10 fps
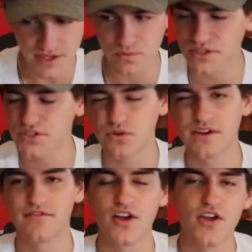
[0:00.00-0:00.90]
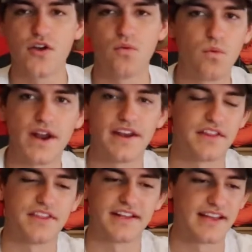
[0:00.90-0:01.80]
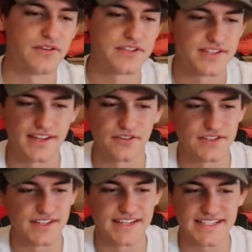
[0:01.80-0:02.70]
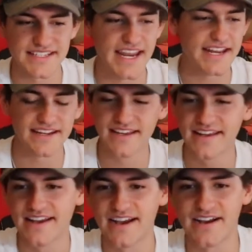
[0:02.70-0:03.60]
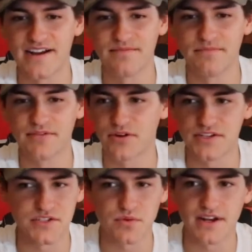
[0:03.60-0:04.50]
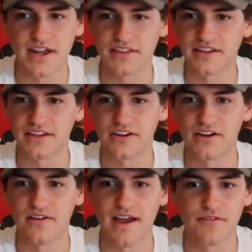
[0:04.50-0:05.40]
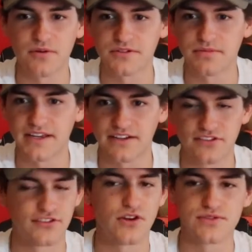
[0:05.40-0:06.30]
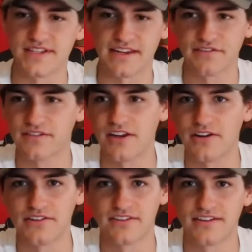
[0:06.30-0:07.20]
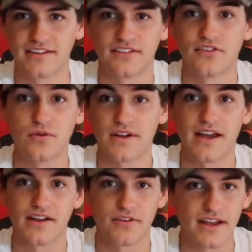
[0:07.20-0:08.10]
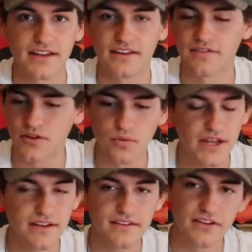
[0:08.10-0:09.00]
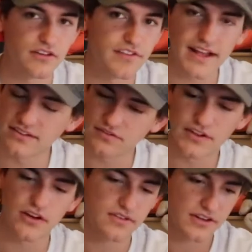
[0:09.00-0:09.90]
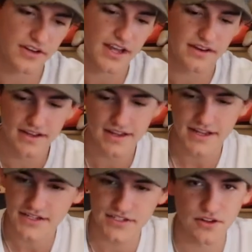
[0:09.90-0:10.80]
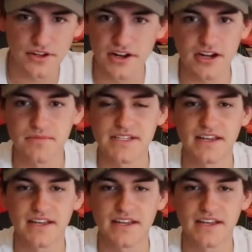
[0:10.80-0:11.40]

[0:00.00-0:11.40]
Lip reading: with the score of 1-0. That was insane. Of course, it's 1-0. Everyone's playing so safe. It's a do or die, right? If you win, you advance. If you don't, you're done. So they're not going to be